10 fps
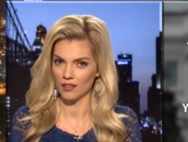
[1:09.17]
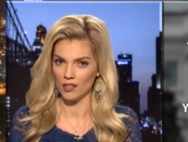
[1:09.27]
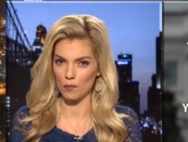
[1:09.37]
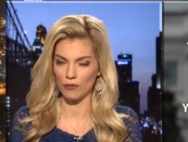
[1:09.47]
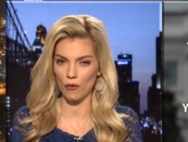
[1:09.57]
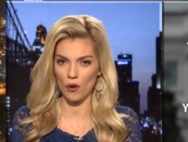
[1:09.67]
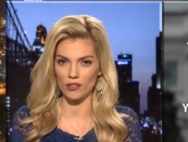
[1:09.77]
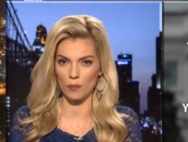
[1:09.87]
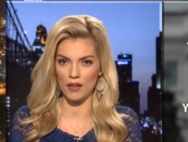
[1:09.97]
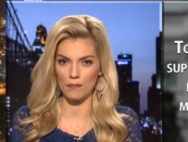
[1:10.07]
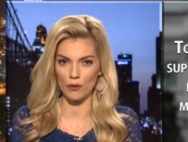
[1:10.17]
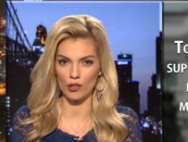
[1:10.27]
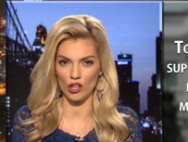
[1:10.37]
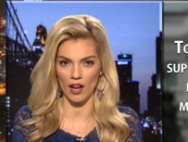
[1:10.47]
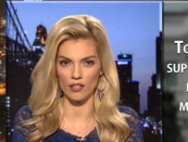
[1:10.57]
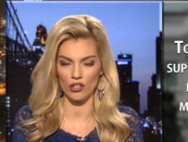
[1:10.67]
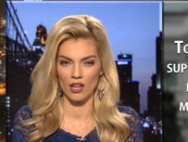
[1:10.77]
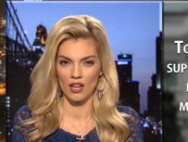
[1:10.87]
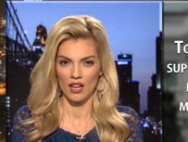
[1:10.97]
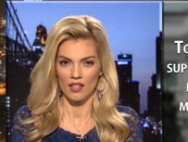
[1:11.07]
Number four, to Pete Buttigieg,
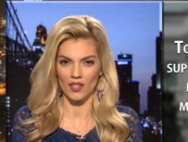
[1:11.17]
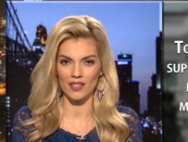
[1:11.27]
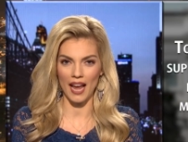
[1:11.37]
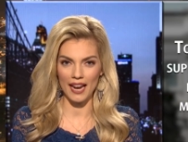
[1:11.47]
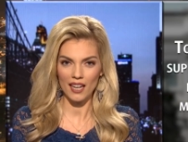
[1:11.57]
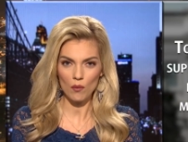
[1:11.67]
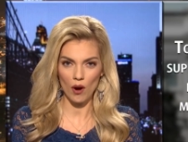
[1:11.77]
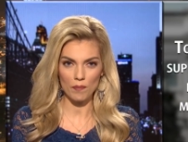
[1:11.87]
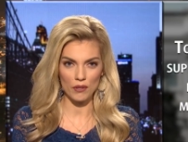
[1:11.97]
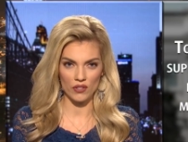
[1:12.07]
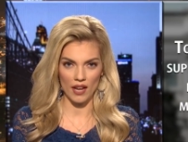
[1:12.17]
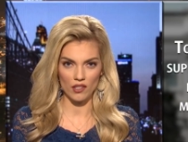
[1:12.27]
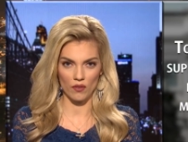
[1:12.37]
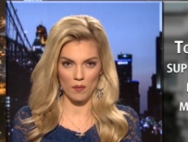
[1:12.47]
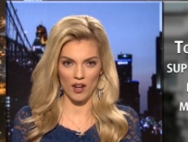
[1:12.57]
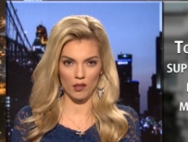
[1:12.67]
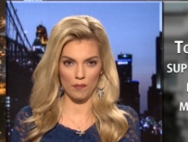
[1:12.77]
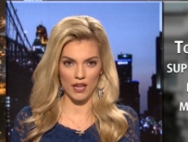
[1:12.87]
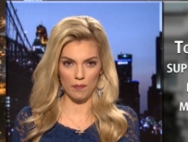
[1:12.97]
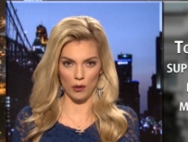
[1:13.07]
since 81% of the American
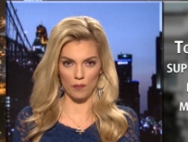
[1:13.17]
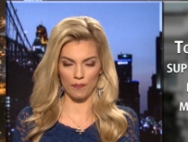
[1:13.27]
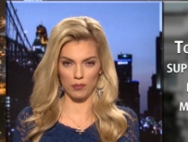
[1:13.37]
people